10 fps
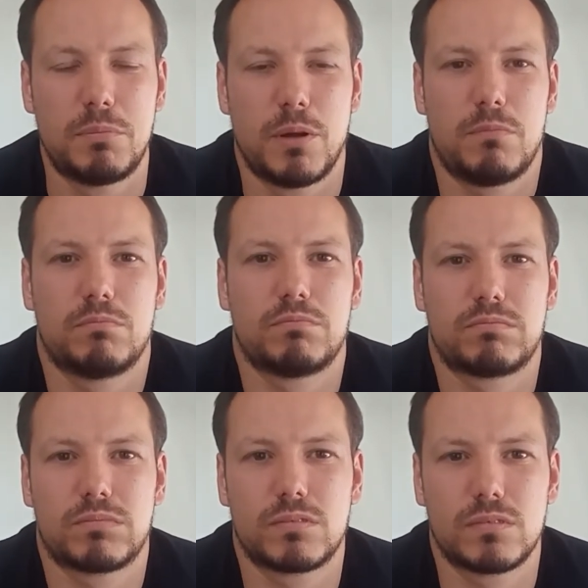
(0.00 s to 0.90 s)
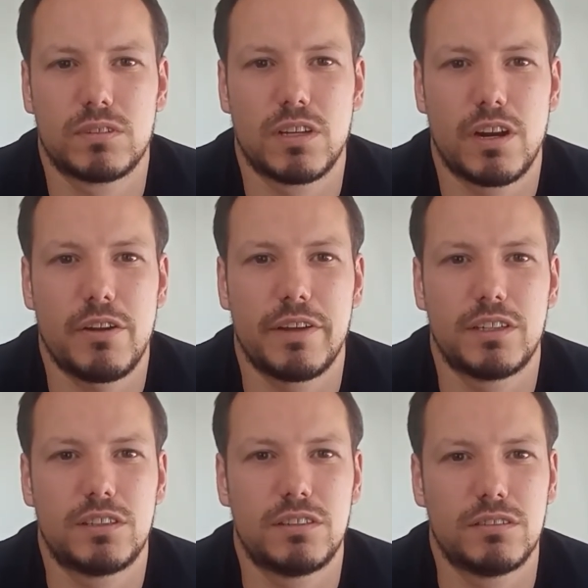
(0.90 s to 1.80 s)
but I don't know.